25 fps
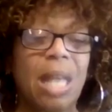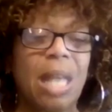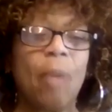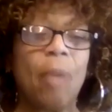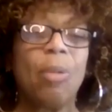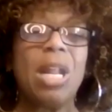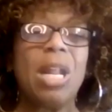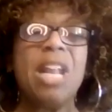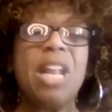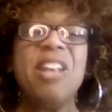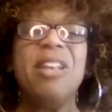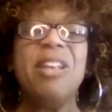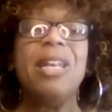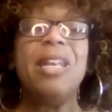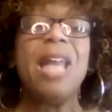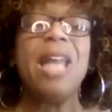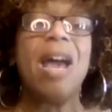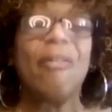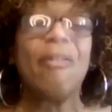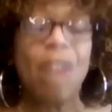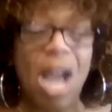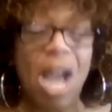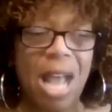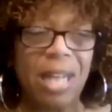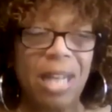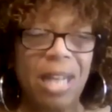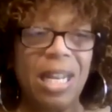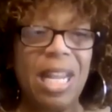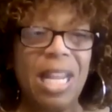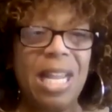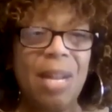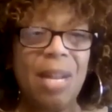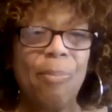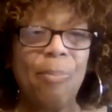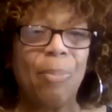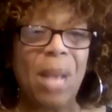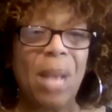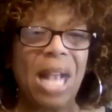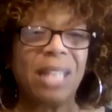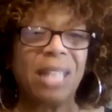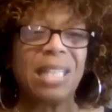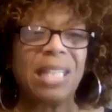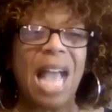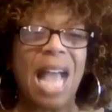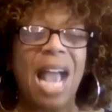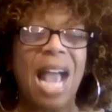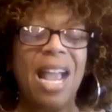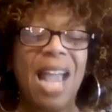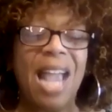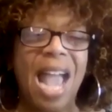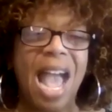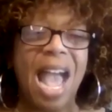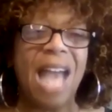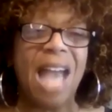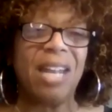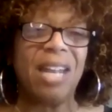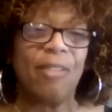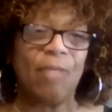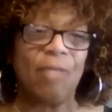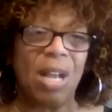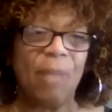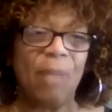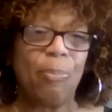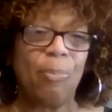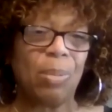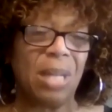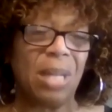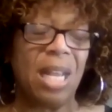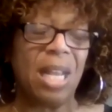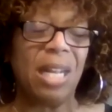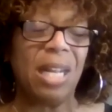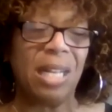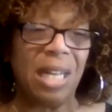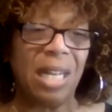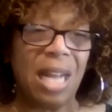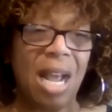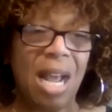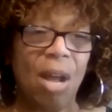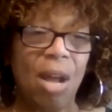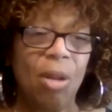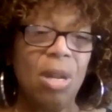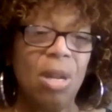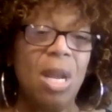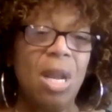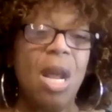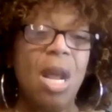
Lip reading: I would have never had the impact I had if I planned it out.